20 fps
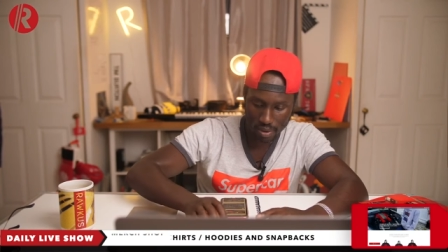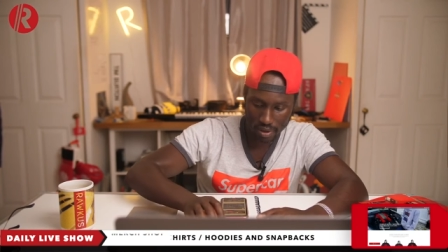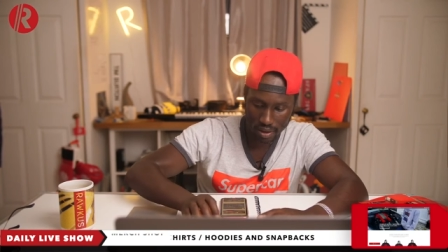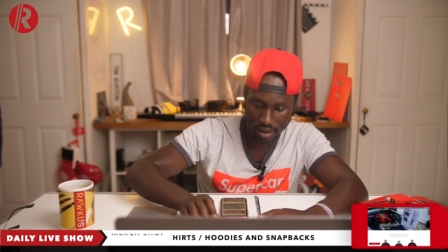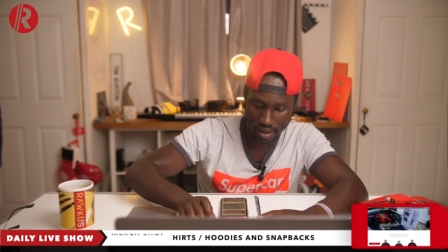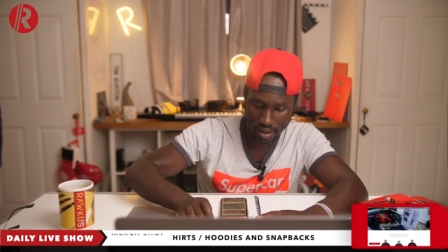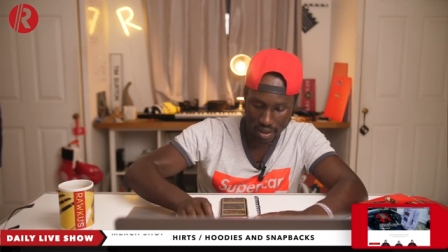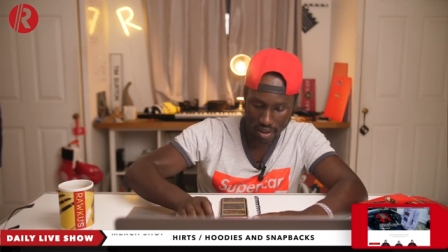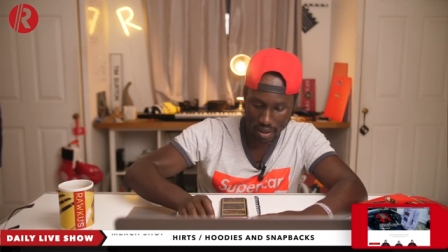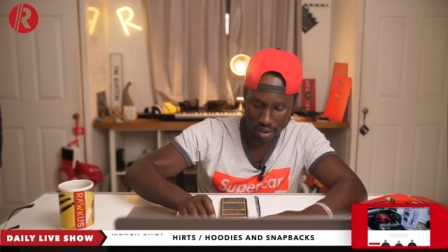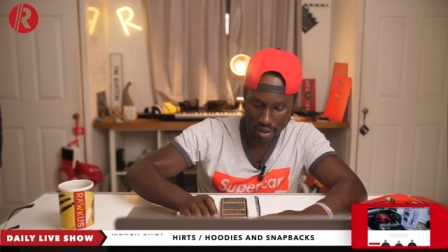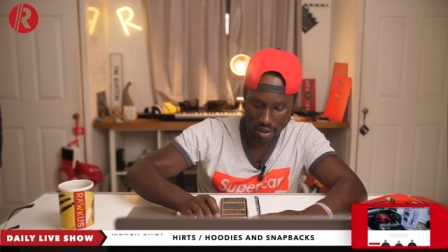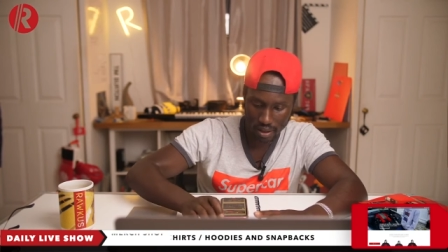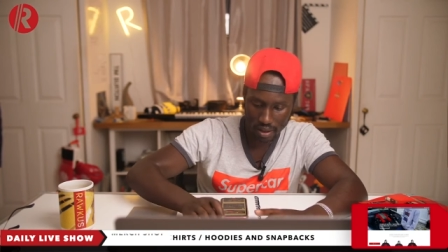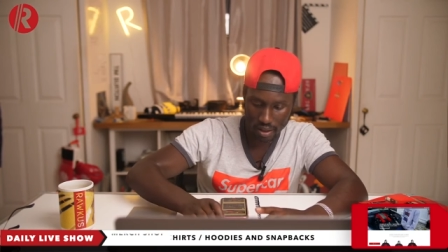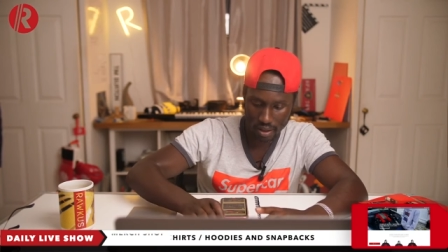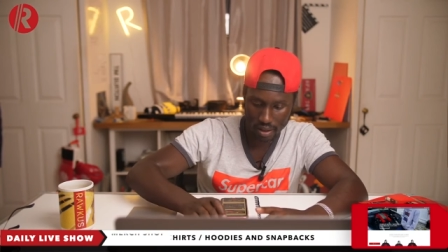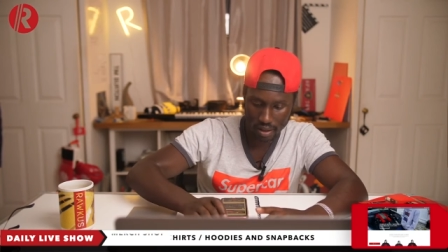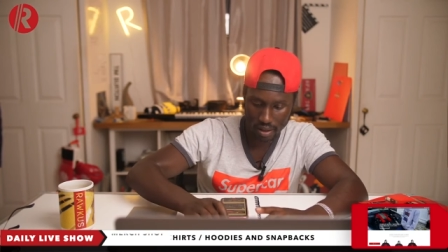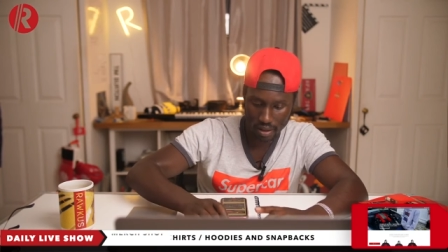Prix
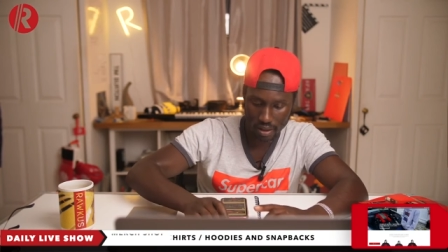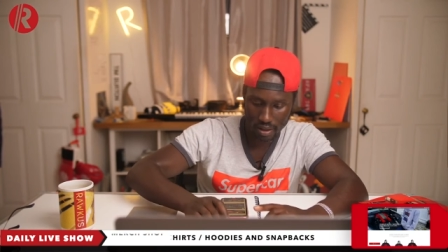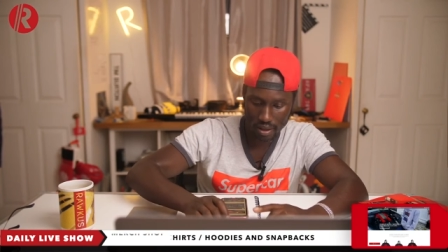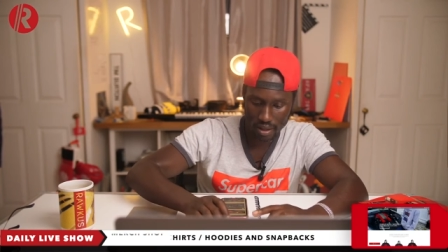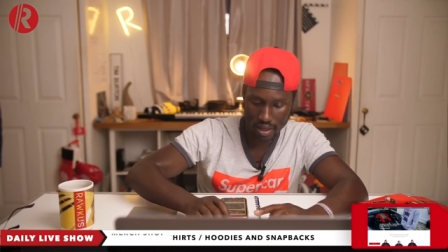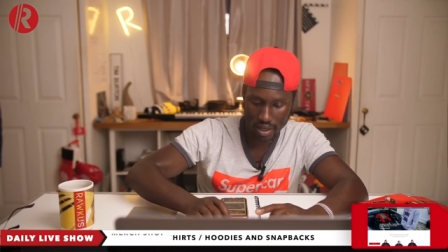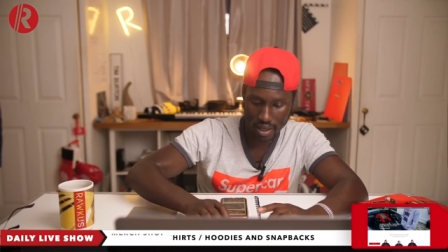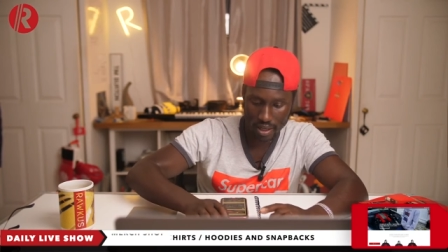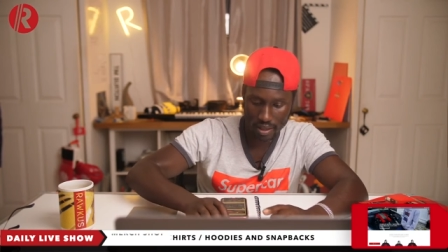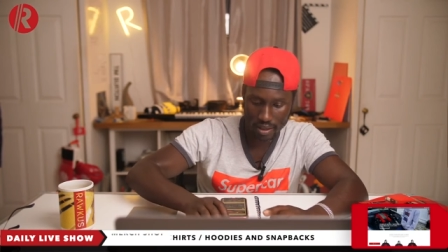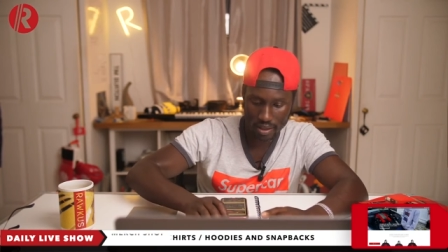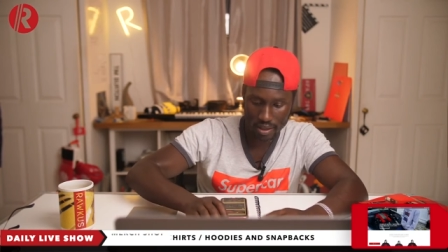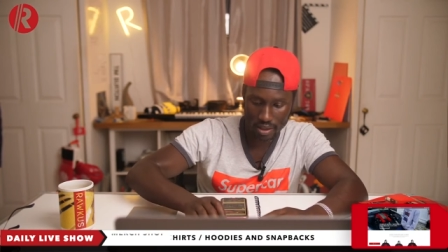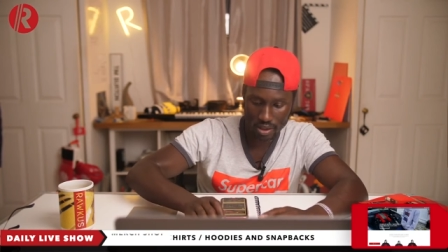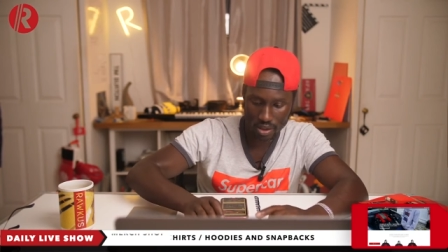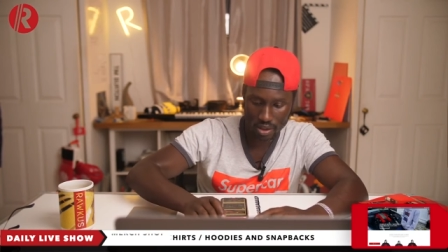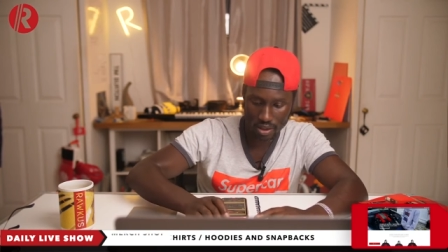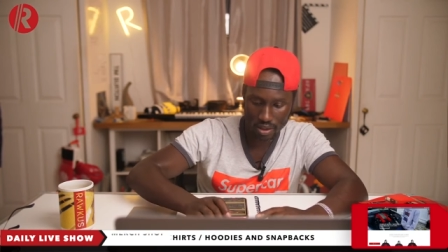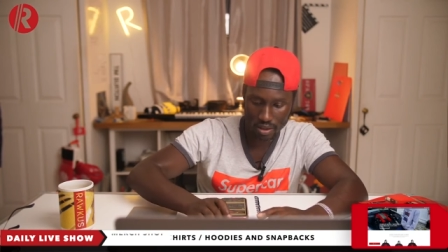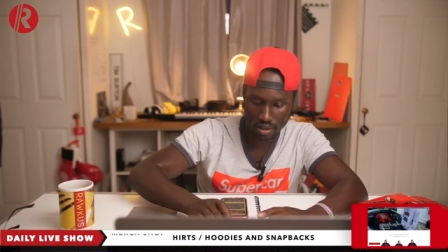
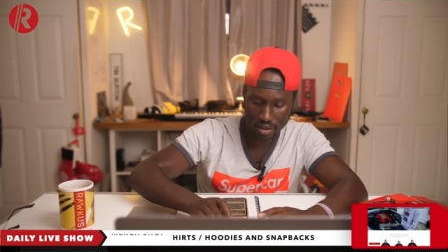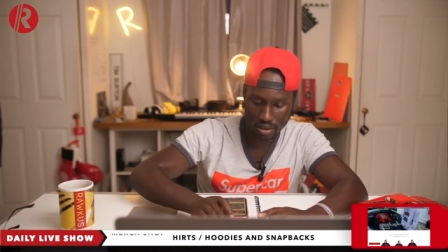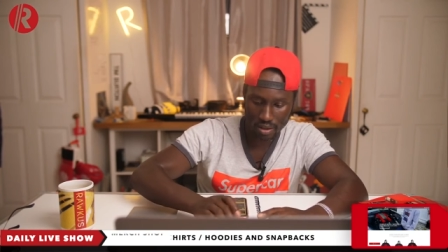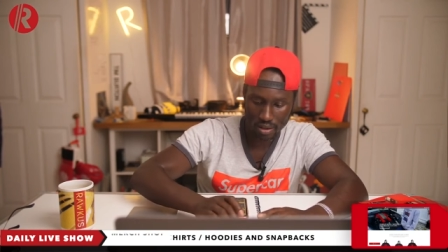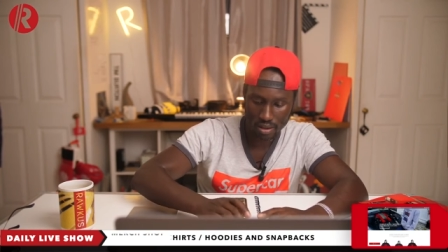Edition.